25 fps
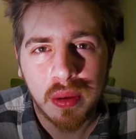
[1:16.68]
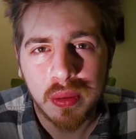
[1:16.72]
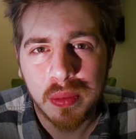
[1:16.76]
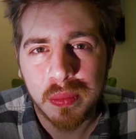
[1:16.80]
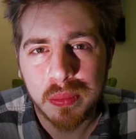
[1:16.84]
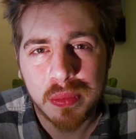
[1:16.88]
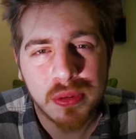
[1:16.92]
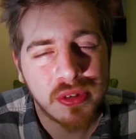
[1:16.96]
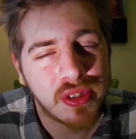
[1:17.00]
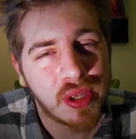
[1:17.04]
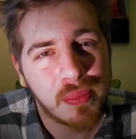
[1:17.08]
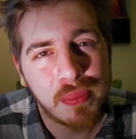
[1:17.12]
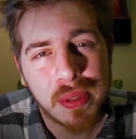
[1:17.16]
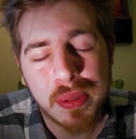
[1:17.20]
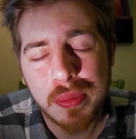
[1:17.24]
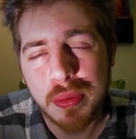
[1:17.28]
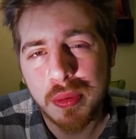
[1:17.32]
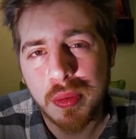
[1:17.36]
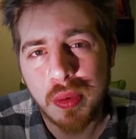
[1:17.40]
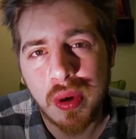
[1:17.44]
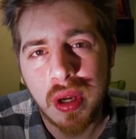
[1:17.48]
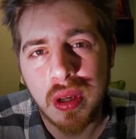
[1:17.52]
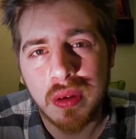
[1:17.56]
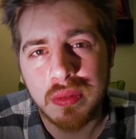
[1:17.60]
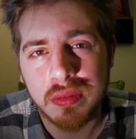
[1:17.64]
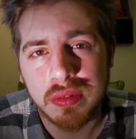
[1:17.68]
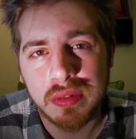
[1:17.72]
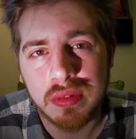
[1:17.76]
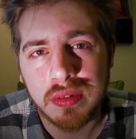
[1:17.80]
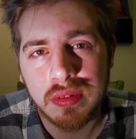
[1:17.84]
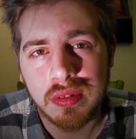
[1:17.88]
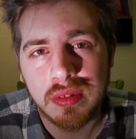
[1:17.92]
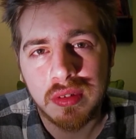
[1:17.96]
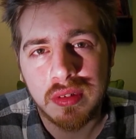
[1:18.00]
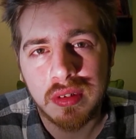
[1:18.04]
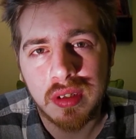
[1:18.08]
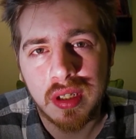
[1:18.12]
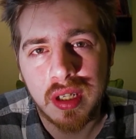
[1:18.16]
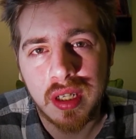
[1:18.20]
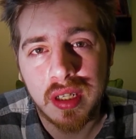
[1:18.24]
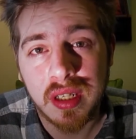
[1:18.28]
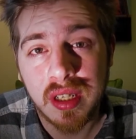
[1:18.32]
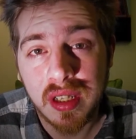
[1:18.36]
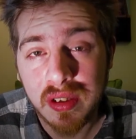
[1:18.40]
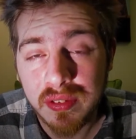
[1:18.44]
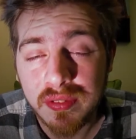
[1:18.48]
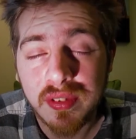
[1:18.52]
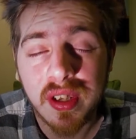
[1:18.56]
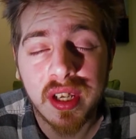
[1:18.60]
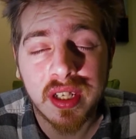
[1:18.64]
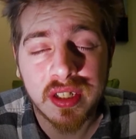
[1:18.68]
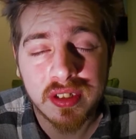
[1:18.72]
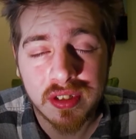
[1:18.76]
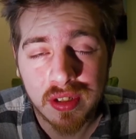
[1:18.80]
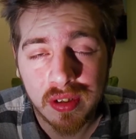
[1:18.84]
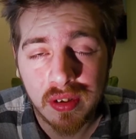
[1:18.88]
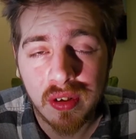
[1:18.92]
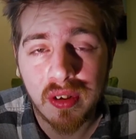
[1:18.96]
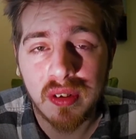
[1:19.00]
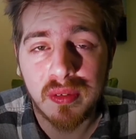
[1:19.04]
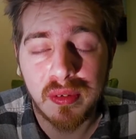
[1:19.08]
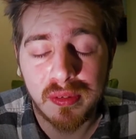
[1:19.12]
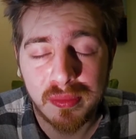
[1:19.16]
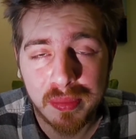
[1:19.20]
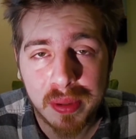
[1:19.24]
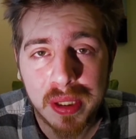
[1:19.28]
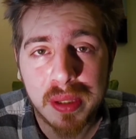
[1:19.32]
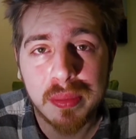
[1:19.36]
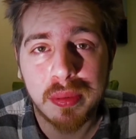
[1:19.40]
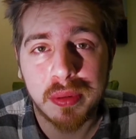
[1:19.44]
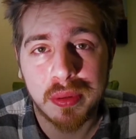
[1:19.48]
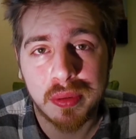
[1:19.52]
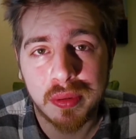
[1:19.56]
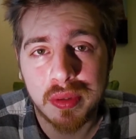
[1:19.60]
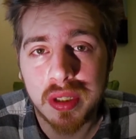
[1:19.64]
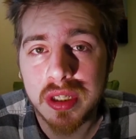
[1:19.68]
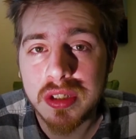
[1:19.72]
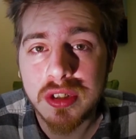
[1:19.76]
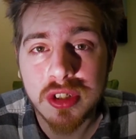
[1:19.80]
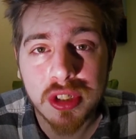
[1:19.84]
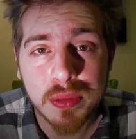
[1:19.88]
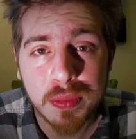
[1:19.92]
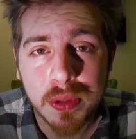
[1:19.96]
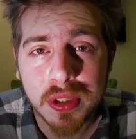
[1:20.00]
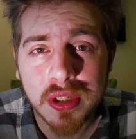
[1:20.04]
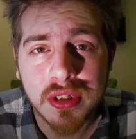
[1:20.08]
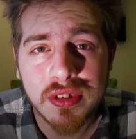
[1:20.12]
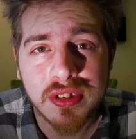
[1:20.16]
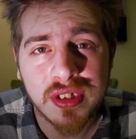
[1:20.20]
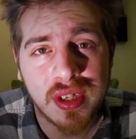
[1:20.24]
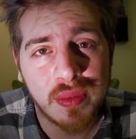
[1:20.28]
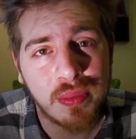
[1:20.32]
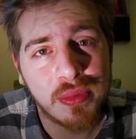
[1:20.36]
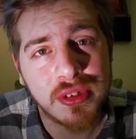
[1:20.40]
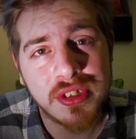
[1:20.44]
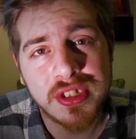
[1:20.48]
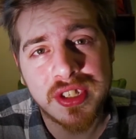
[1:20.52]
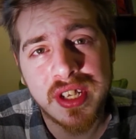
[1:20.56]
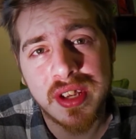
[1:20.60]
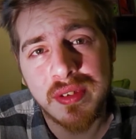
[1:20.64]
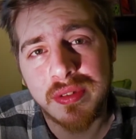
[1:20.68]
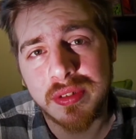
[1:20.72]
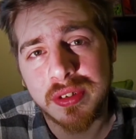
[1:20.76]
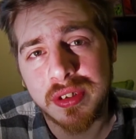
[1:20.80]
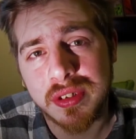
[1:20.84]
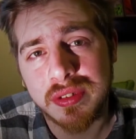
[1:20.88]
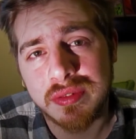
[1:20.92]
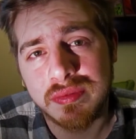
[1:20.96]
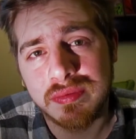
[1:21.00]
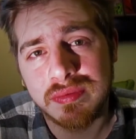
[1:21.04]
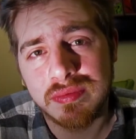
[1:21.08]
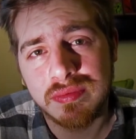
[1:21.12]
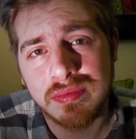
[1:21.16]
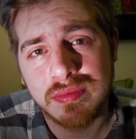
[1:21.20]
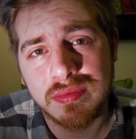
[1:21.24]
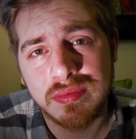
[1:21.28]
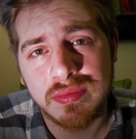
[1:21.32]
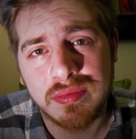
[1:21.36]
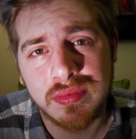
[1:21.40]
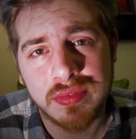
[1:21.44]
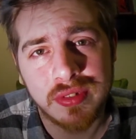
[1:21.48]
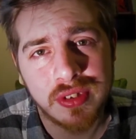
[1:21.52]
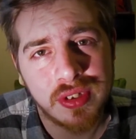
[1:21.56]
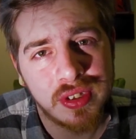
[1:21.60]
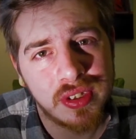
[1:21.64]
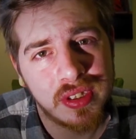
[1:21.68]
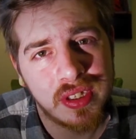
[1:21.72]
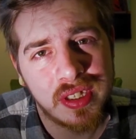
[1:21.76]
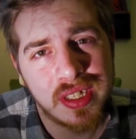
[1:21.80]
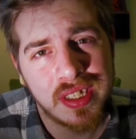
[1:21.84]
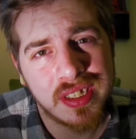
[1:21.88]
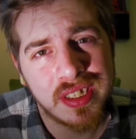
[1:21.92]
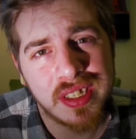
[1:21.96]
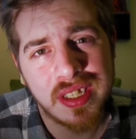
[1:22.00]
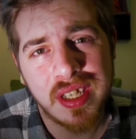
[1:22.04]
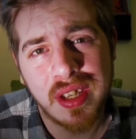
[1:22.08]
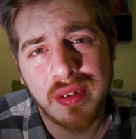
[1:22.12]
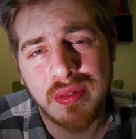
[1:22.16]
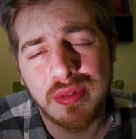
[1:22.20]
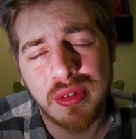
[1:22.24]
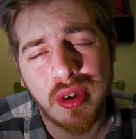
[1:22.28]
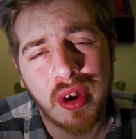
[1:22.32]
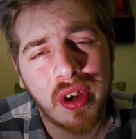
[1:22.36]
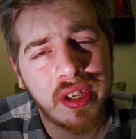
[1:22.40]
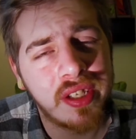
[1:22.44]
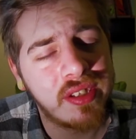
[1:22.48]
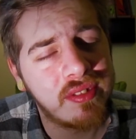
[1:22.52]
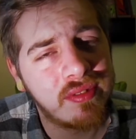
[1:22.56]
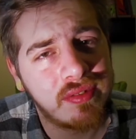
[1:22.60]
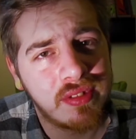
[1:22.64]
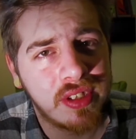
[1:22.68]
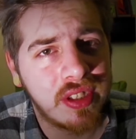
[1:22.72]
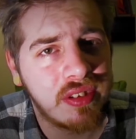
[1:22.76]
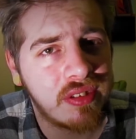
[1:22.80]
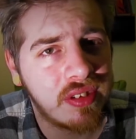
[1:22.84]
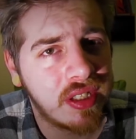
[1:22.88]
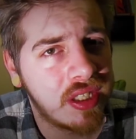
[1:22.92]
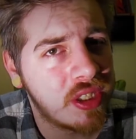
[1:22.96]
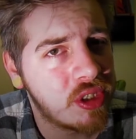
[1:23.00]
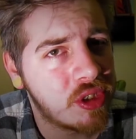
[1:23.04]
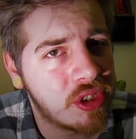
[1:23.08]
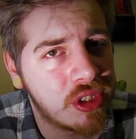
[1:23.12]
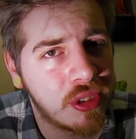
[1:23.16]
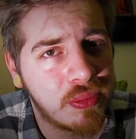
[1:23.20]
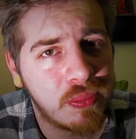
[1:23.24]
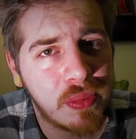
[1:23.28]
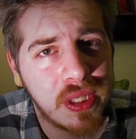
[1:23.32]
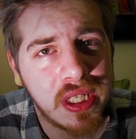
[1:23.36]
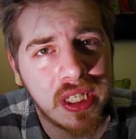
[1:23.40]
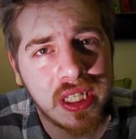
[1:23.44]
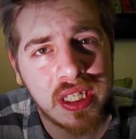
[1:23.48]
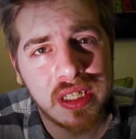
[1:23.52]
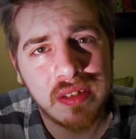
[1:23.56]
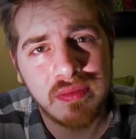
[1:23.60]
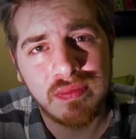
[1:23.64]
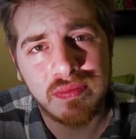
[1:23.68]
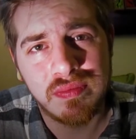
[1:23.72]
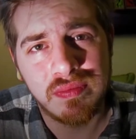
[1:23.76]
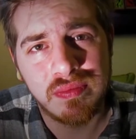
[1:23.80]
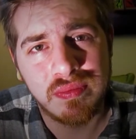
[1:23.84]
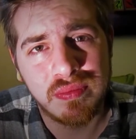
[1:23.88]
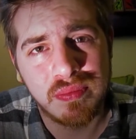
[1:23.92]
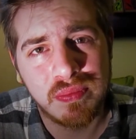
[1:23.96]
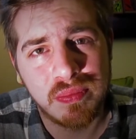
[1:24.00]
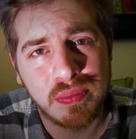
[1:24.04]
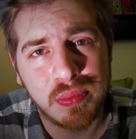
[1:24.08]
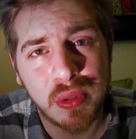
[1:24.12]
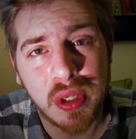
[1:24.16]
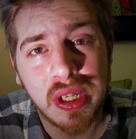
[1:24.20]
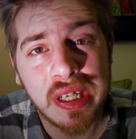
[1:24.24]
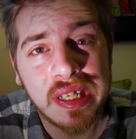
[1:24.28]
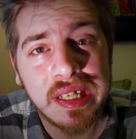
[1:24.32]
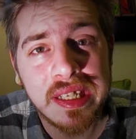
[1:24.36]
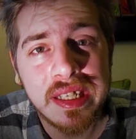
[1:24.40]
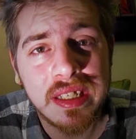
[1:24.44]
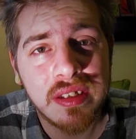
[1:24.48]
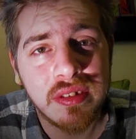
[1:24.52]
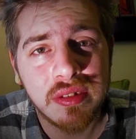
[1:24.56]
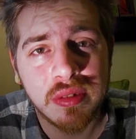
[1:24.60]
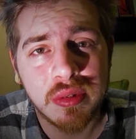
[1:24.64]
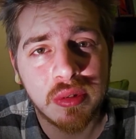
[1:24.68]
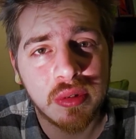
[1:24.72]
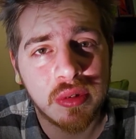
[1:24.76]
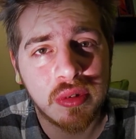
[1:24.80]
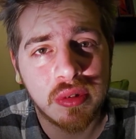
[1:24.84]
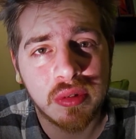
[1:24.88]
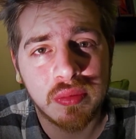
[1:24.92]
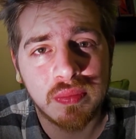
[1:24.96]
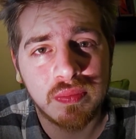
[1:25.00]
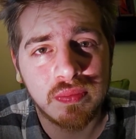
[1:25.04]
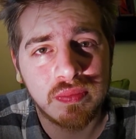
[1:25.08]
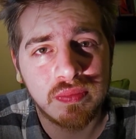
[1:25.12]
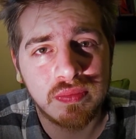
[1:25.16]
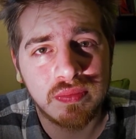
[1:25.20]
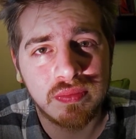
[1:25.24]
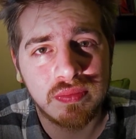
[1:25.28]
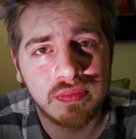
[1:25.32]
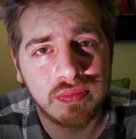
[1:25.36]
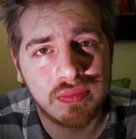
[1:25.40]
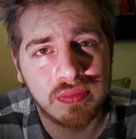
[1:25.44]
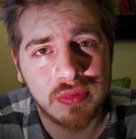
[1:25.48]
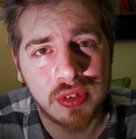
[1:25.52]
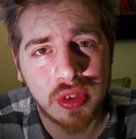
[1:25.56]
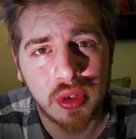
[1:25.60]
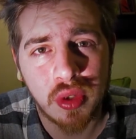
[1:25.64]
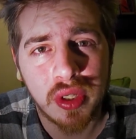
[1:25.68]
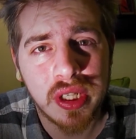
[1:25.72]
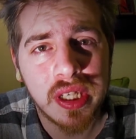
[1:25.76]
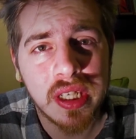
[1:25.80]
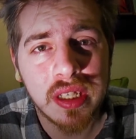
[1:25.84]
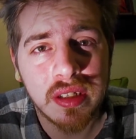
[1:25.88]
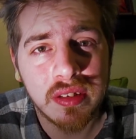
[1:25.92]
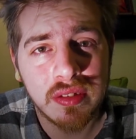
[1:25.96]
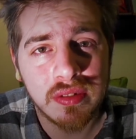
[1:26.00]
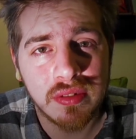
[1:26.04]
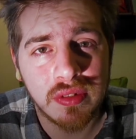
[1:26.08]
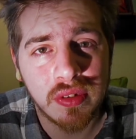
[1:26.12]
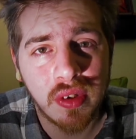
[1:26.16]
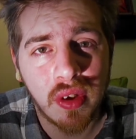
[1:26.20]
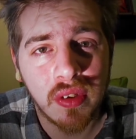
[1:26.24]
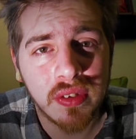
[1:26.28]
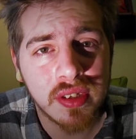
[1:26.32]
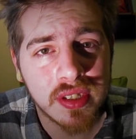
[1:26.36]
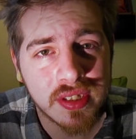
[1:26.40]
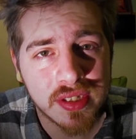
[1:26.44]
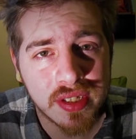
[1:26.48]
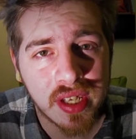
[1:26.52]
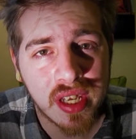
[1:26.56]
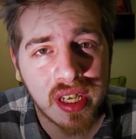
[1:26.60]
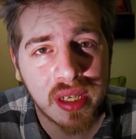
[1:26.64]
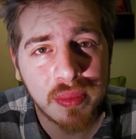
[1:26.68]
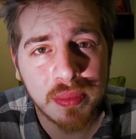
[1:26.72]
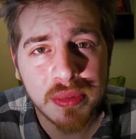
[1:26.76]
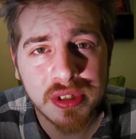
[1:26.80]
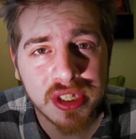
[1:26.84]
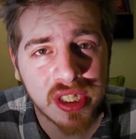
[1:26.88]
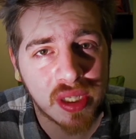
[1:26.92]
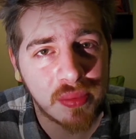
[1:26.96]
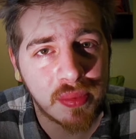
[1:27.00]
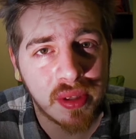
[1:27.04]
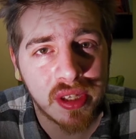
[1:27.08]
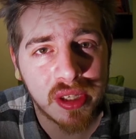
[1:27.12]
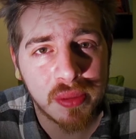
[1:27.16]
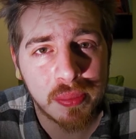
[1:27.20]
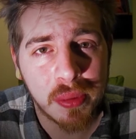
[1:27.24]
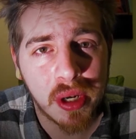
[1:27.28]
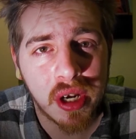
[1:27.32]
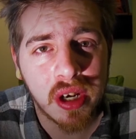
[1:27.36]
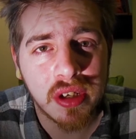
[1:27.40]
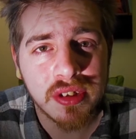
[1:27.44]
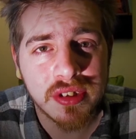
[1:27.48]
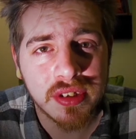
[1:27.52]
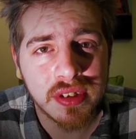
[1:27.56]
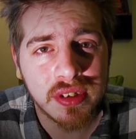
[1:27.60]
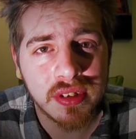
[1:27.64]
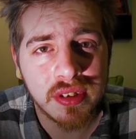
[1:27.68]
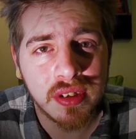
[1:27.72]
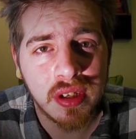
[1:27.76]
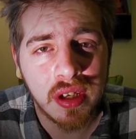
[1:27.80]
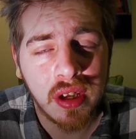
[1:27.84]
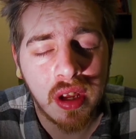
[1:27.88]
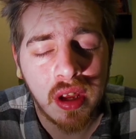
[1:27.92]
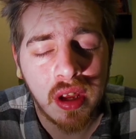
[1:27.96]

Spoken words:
but some people won't, and it affects a lot of people. And just because someone's different, is it their right that they should be bullied or treated not the same as some other person?